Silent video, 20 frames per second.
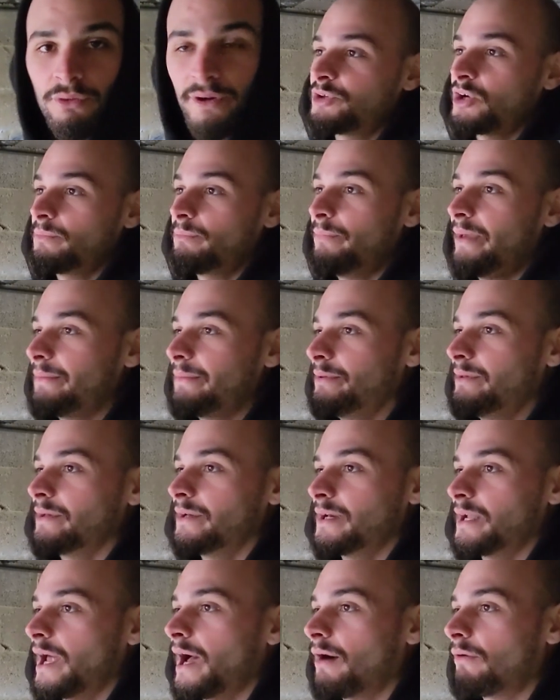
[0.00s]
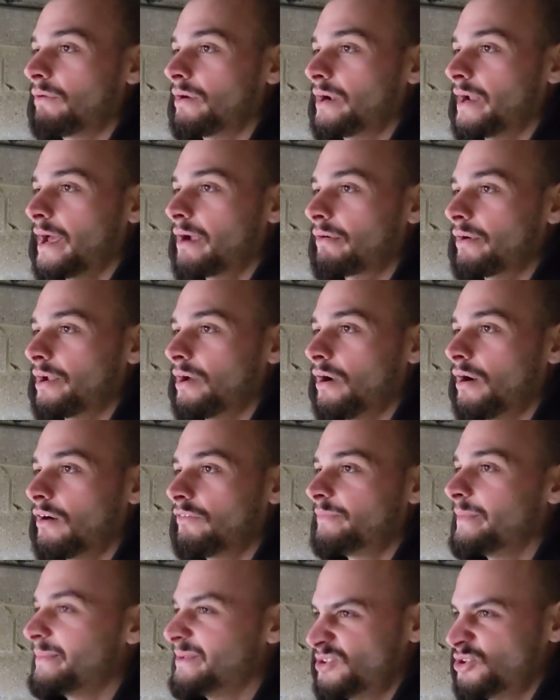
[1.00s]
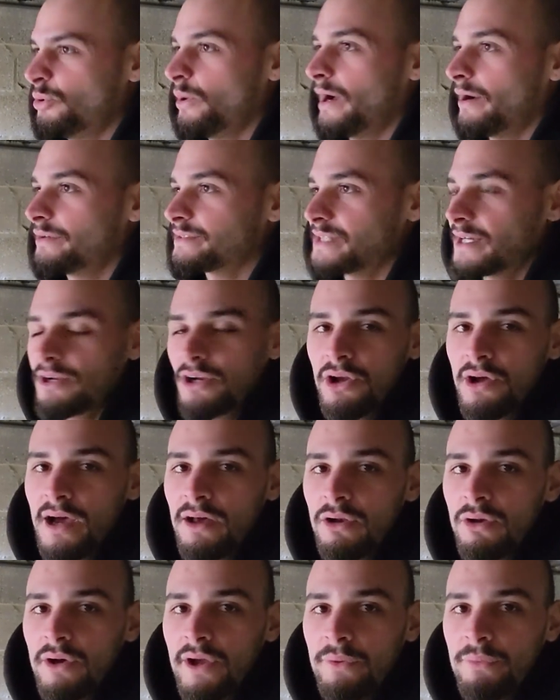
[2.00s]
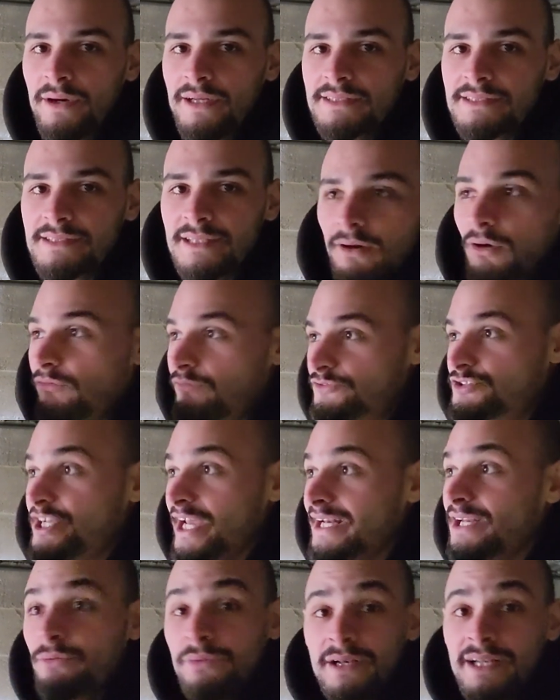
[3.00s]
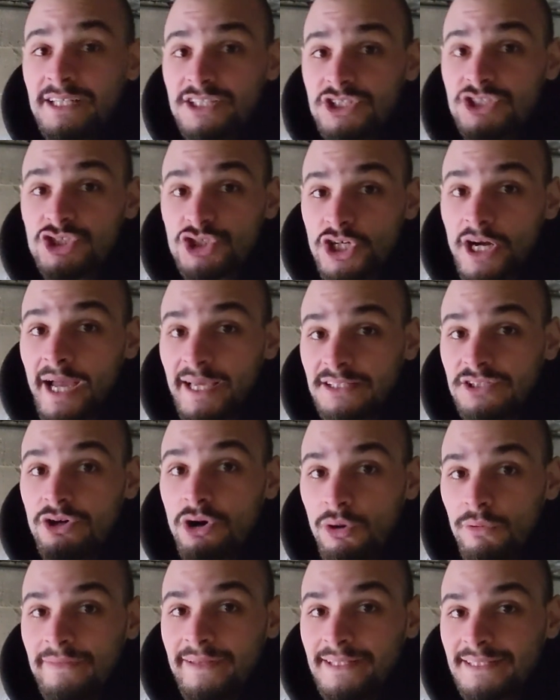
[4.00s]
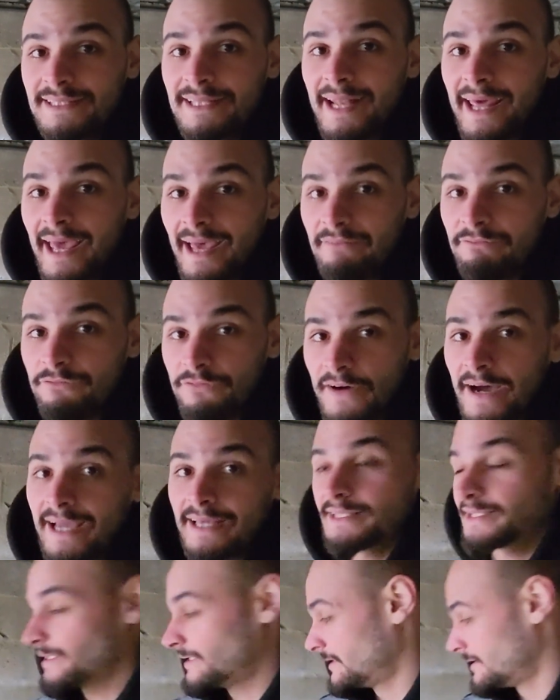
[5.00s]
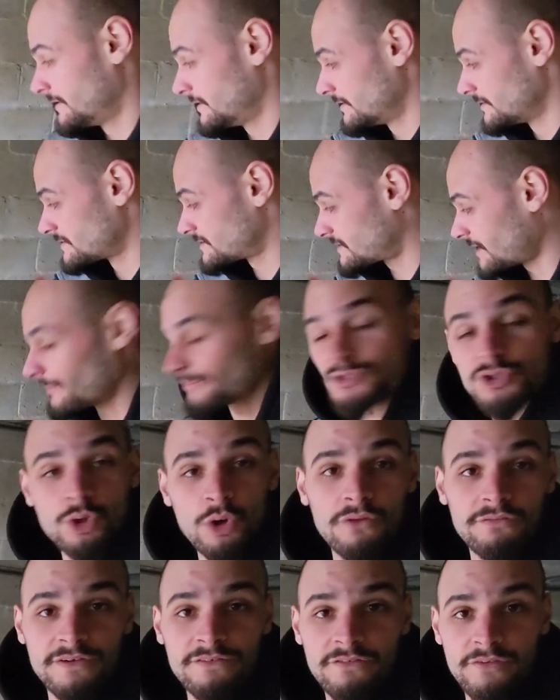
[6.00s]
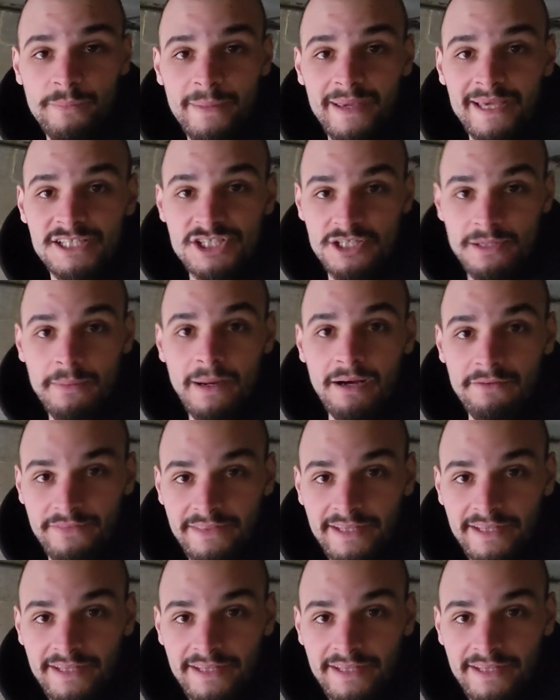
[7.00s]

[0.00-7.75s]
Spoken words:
It took maybe an hour and a half, maybe 2 hours, I don't know how long it was, of genuinely just trying to go on the internet and find some sort of information about